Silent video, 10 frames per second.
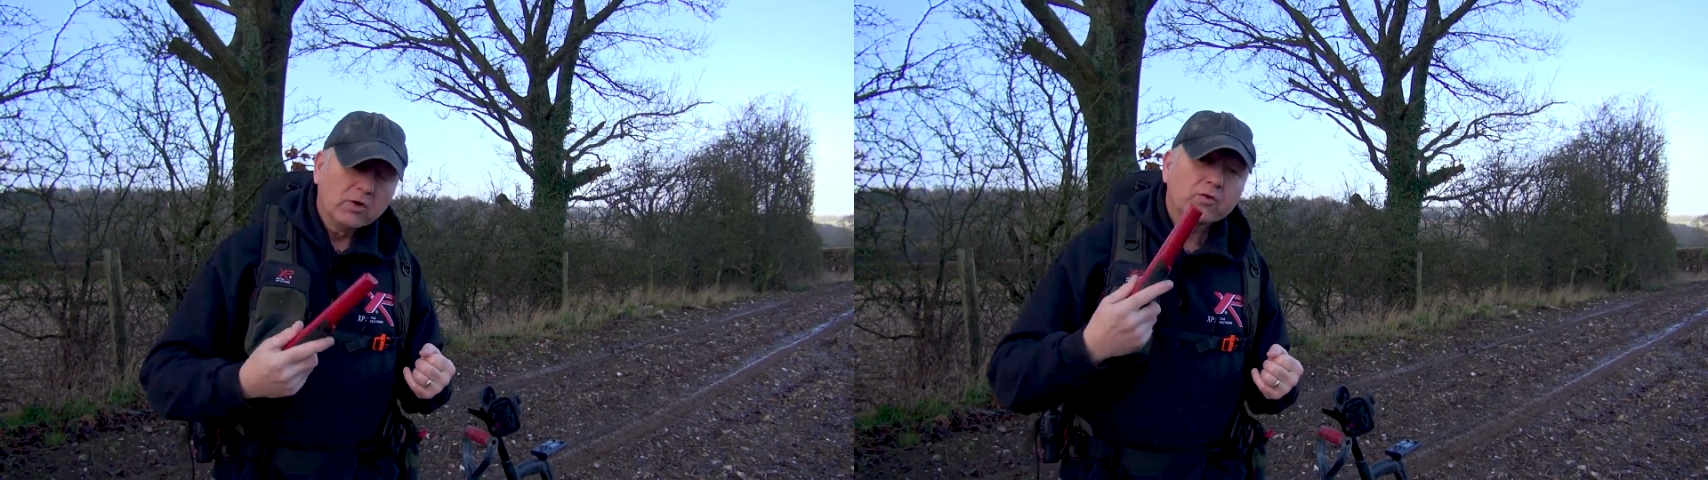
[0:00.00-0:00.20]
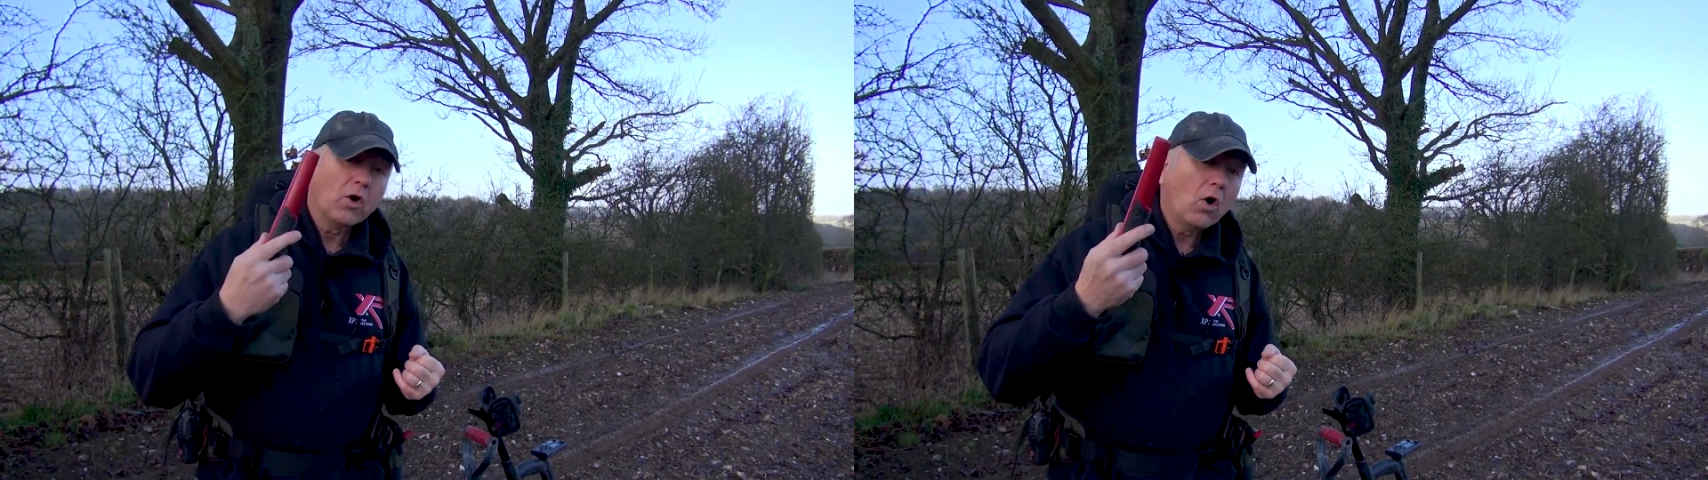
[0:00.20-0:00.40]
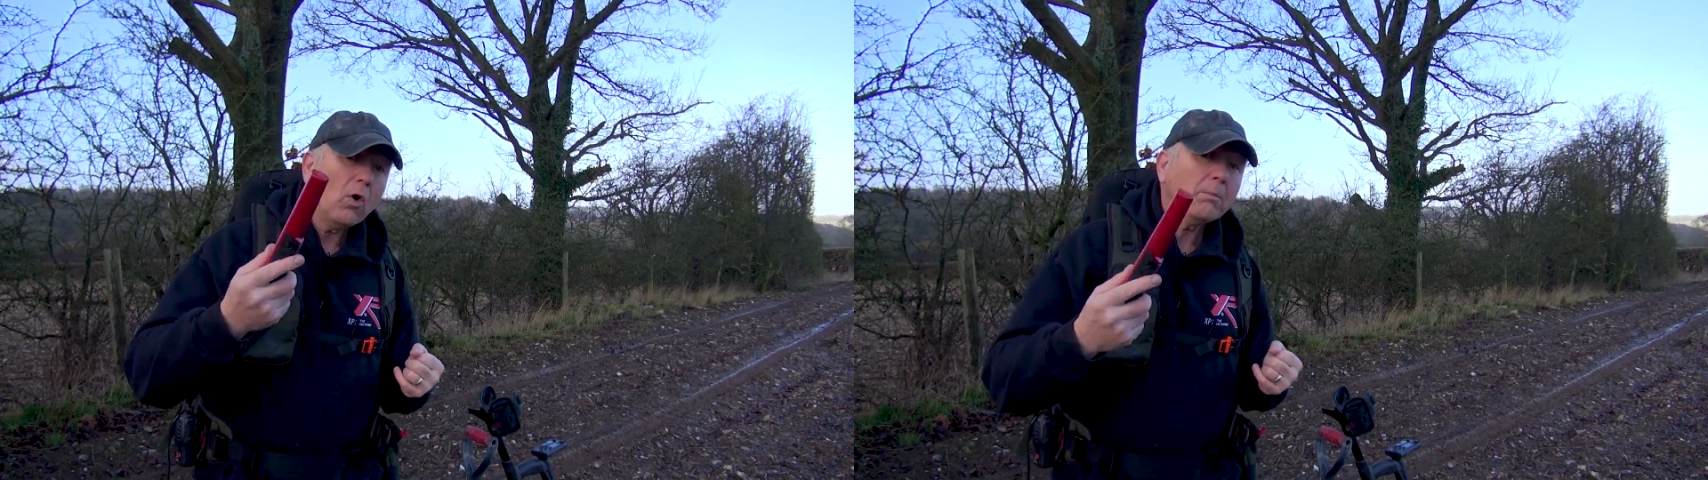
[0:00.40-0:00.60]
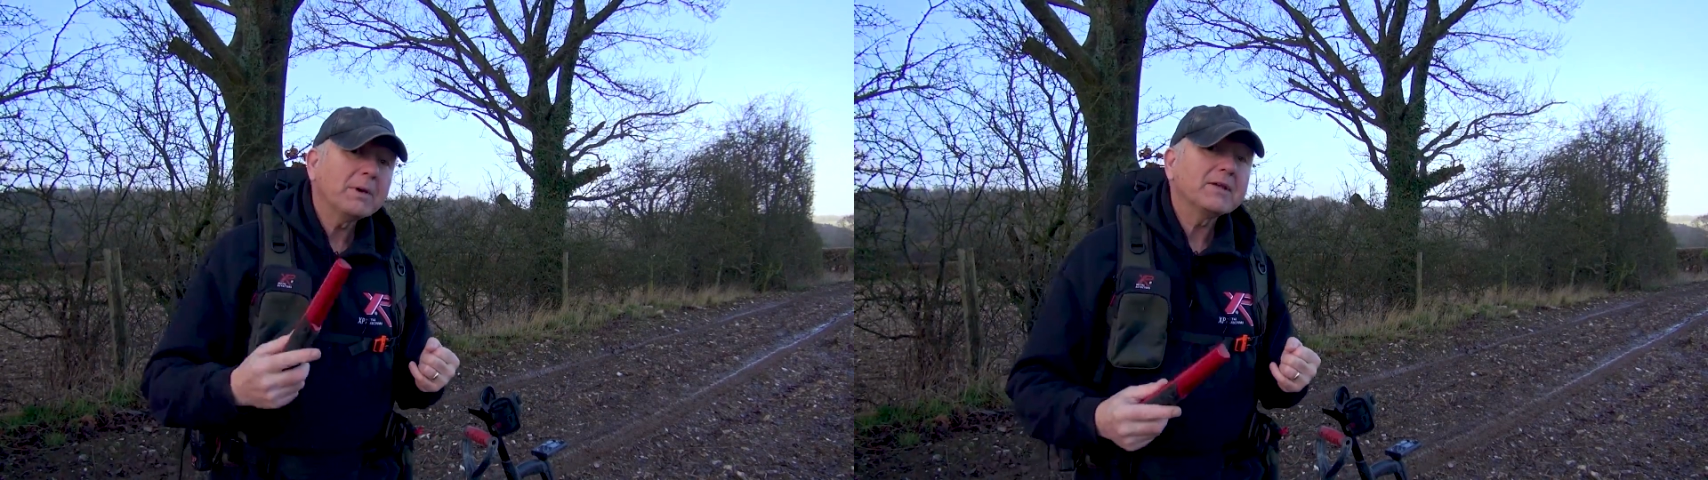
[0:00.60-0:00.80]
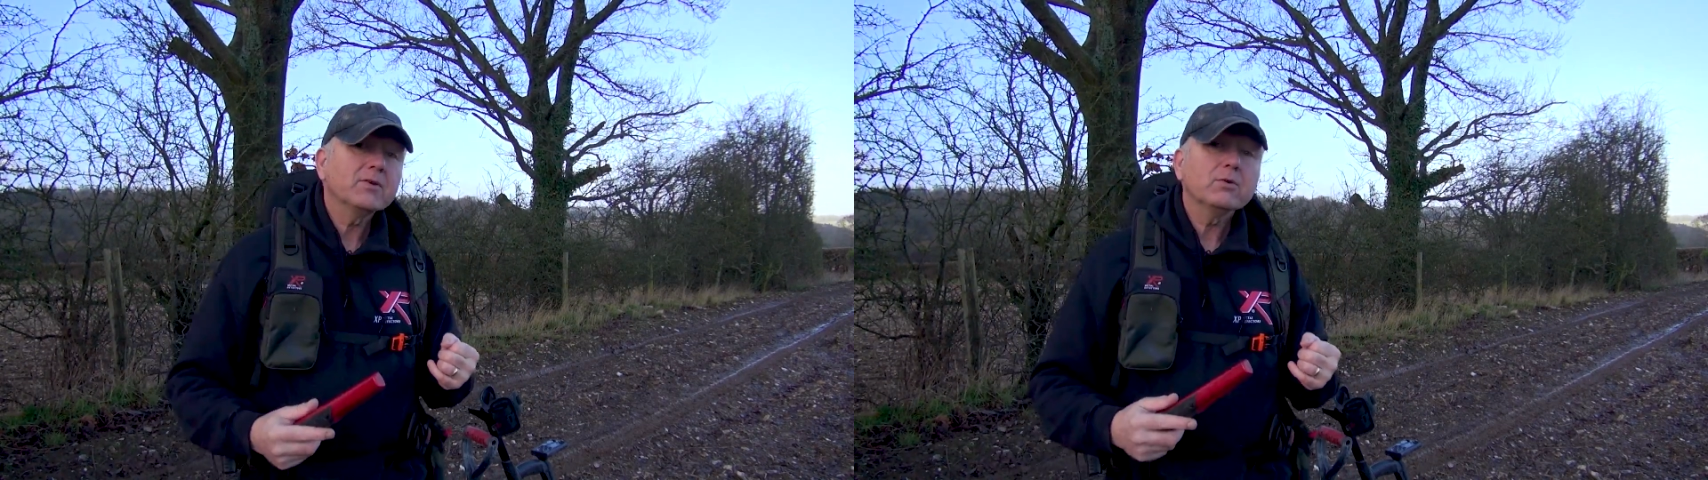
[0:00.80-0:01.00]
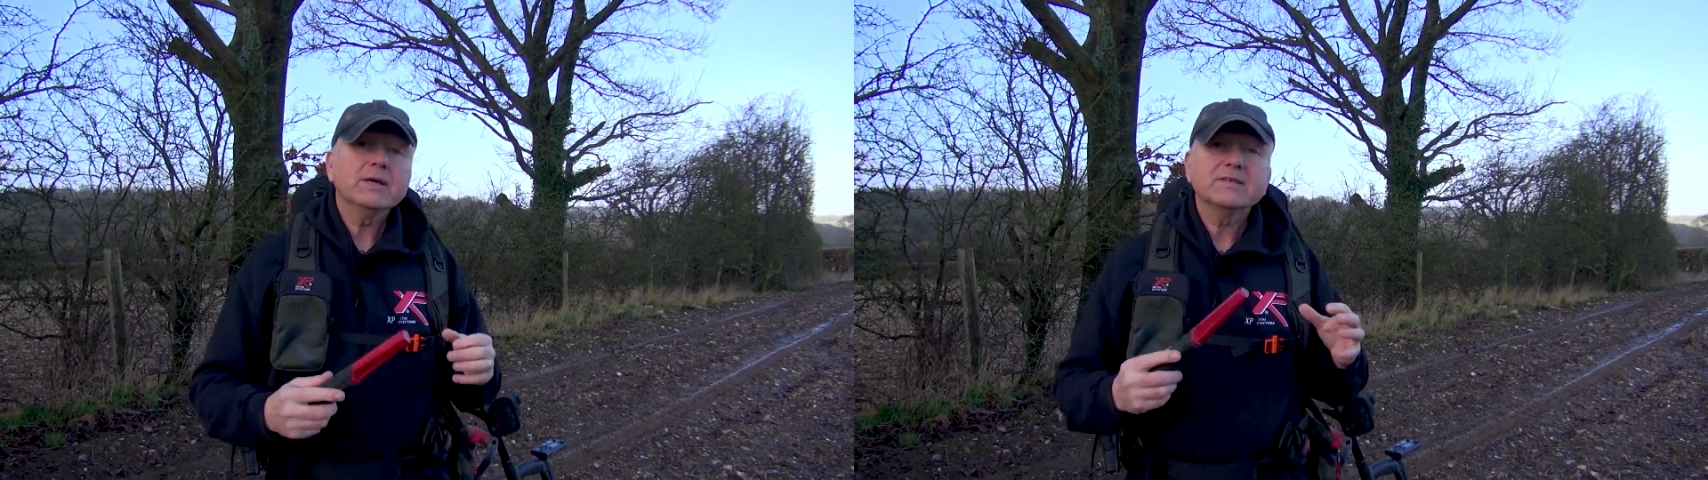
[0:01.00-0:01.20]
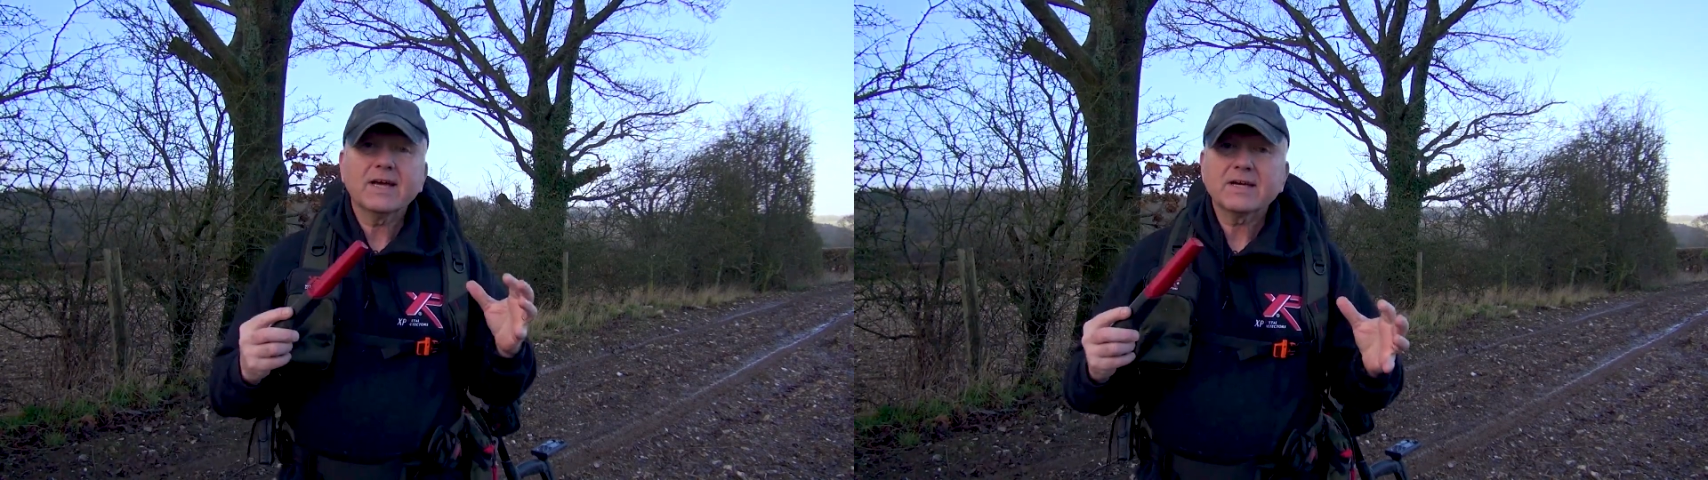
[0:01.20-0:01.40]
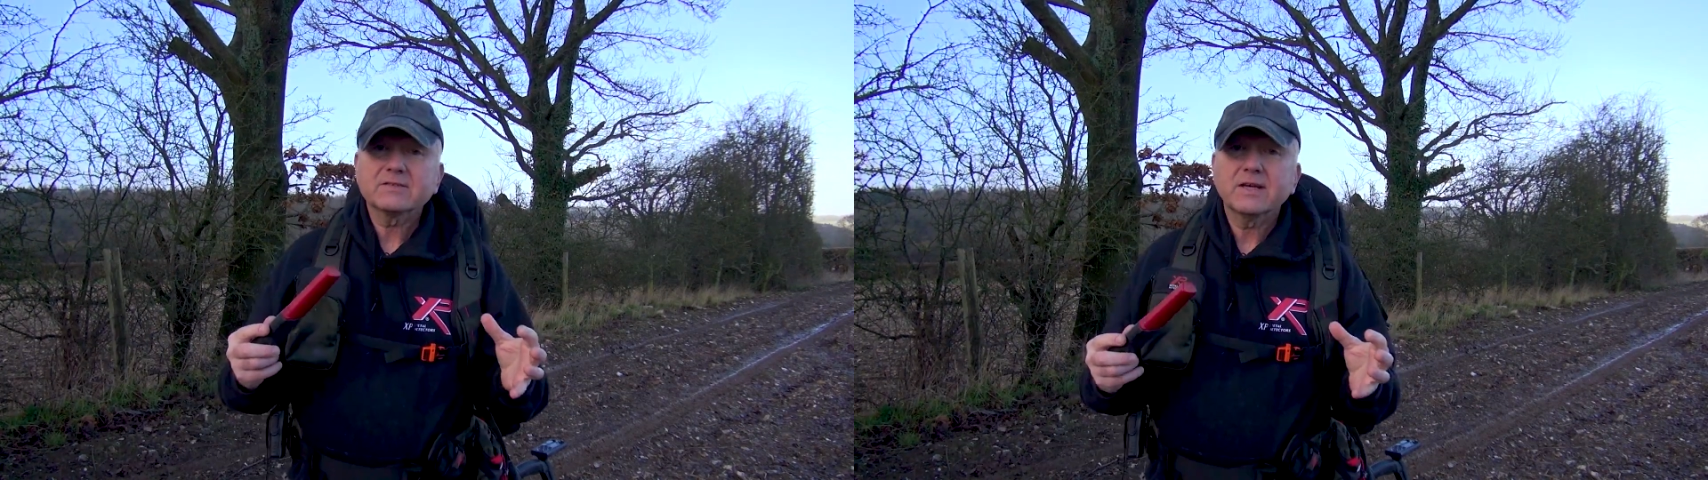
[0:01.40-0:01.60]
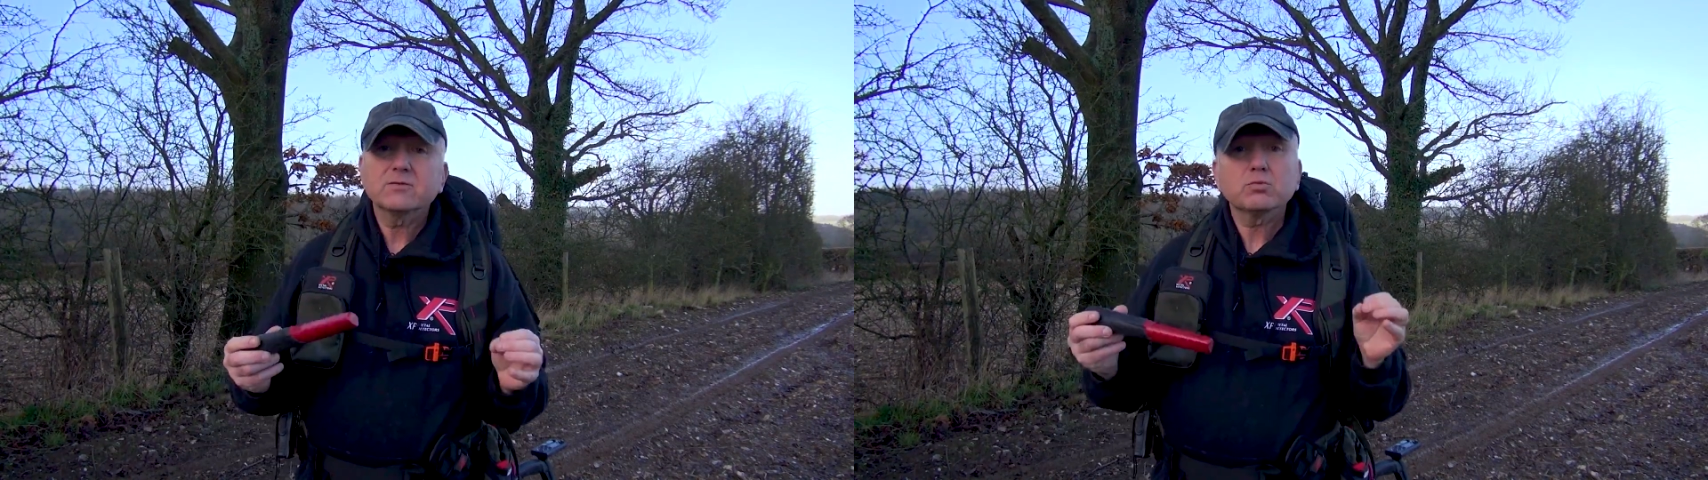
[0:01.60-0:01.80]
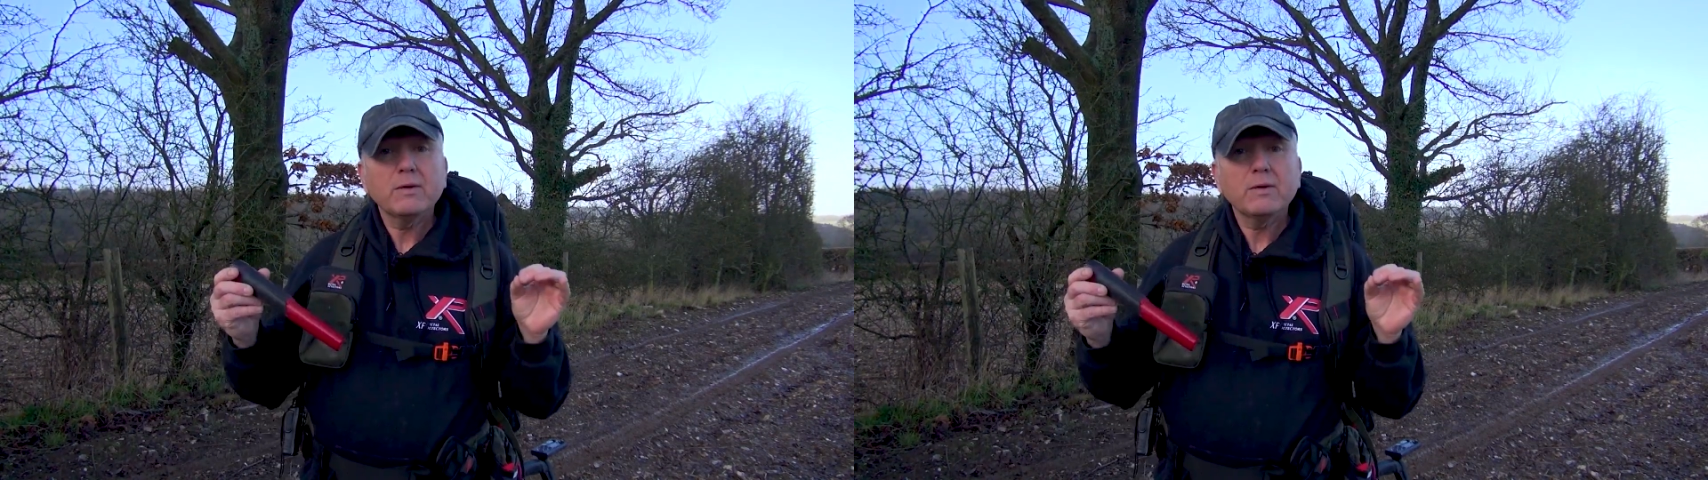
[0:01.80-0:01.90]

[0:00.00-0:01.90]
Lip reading: The hot menu is accessed